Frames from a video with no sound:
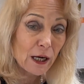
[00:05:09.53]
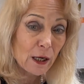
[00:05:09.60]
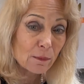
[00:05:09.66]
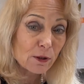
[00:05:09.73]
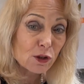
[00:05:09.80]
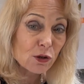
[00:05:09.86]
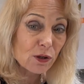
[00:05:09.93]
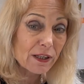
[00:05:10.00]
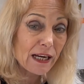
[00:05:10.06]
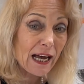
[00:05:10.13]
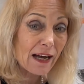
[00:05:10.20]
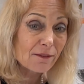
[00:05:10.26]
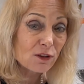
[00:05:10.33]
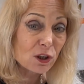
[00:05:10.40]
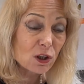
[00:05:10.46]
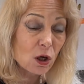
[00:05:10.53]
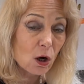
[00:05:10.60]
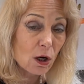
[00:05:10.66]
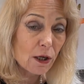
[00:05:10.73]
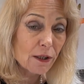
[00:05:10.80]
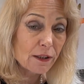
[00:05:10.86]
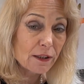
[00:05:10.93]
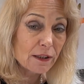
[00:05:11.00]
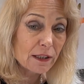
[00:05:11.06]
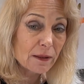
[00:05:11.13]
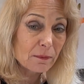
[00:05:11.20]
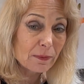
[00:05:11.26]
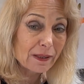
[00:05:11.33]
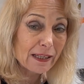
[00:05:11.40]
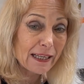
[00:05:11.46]
but you're going to have to garden and
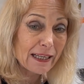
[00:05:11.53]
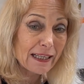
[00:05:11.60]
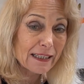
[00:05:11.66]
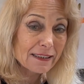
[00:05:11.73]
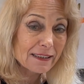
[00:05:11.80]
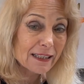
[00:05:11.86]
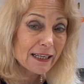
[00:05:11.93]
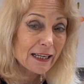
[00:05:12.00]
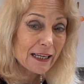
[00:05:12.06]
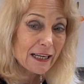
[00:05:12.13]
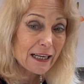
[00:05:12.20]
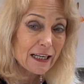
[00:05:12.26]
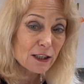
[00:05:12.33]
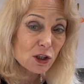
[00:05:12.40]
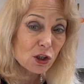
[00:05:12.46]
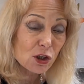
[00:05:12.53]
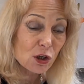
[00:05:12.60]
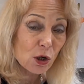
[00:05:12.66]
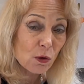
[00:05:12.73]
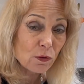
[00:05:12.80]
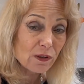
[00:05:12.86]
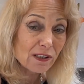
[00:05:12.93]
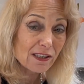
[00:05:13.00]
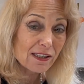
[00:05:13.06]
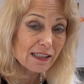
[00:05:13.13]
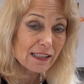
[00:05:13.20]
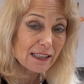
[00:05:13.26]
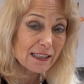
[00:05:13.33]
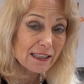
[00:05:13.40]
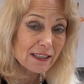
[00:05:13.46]
plant and sow the
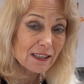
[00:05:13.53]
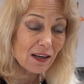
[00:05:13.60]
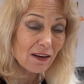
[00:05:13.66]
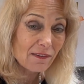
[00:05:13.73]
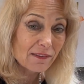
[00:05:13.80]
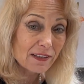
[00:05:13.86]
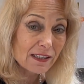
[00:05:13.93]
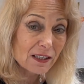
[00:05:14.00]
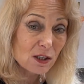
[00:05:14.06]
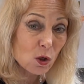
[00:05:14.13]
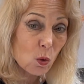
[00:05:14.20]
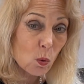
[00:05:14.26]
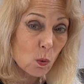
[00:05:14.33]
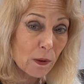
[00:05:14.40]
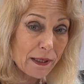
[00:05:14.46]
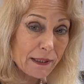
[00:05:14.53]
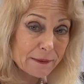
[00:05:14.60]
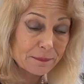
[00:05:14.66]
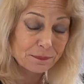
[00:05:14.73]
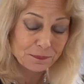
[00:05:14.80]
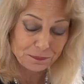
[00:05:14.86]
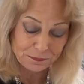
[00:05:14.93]
seeds of this coin